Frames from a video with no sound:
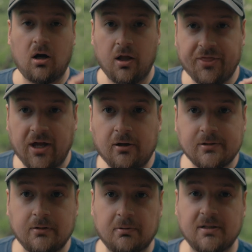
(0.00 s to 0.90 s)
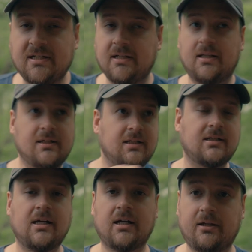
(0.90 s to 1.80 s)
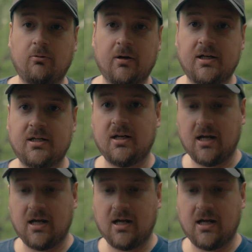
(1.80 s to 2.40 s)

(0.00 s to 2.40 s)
1000%. That's exactly what I did.